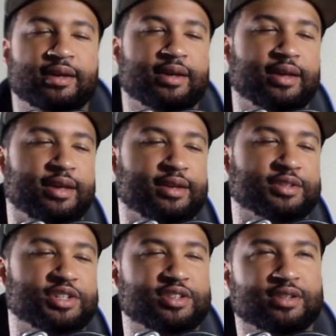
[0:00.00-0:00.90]
And
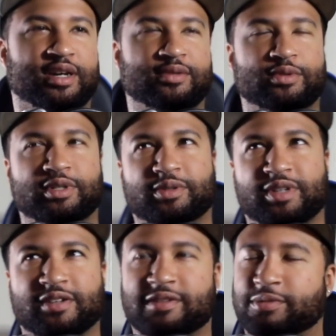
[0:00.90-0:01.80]
she's like, well,
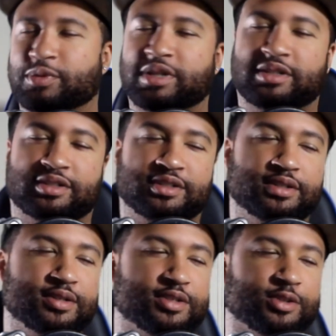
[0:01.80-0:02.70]
nothing really.
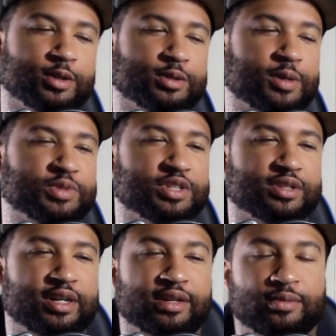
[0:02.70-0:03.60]
So I'm just
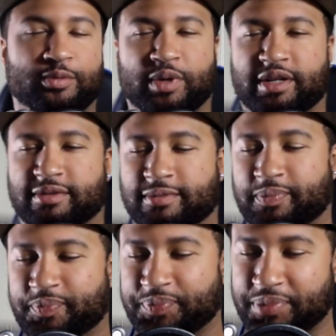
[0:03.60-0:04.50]
like, well,
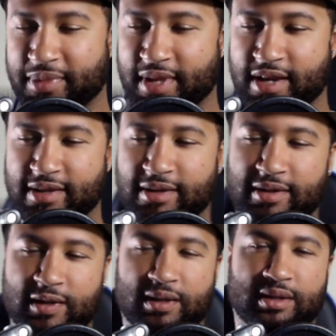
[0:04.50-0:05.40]

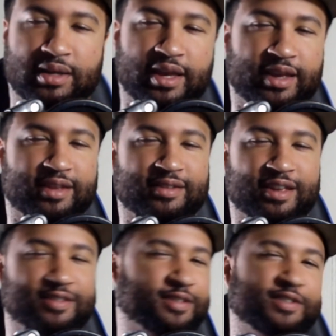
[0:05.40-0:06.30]

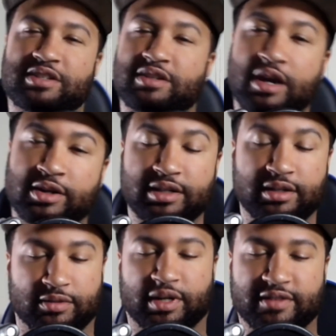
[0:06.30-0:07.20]
and this is how I
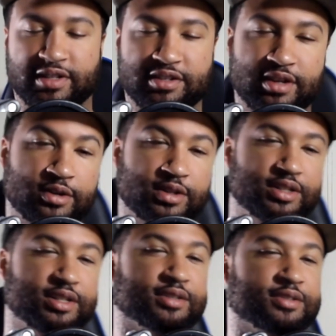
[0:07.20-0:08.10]
did it, right? This is how I
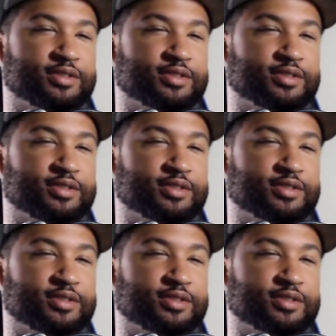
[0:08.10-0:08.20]
did it.